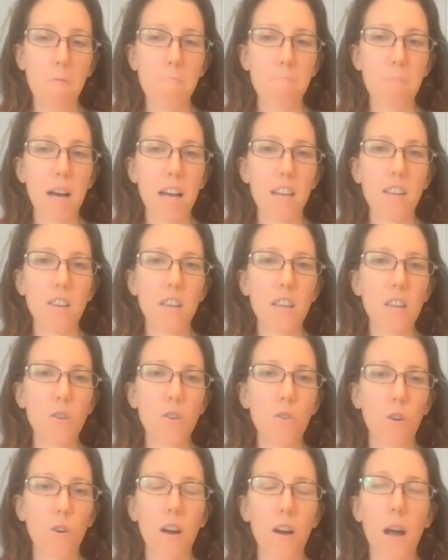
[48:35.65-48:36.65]
But
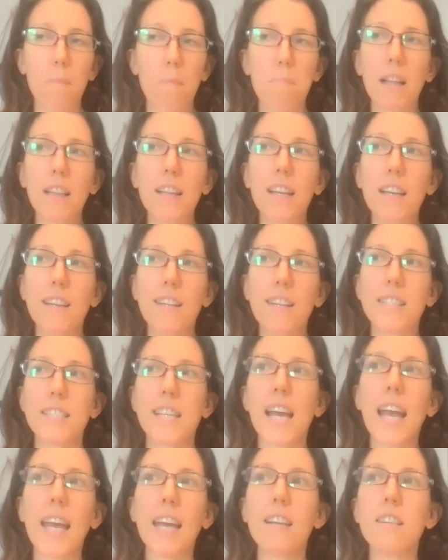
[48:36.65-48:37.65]
your ability
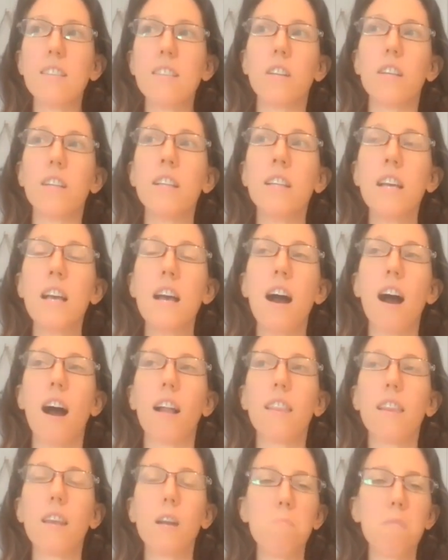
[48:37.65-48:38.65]
to handle
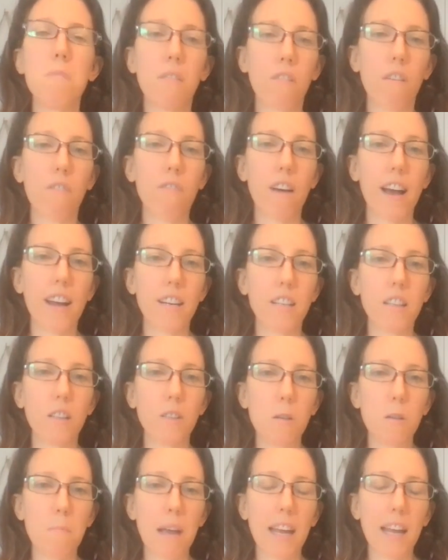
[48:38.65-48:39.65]
a little bit of refined
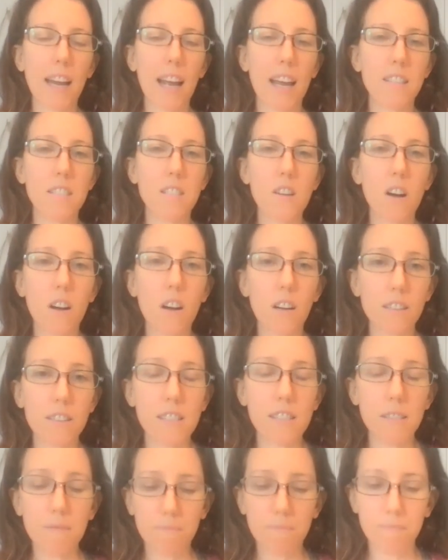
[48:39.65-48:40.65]
glutamate and salt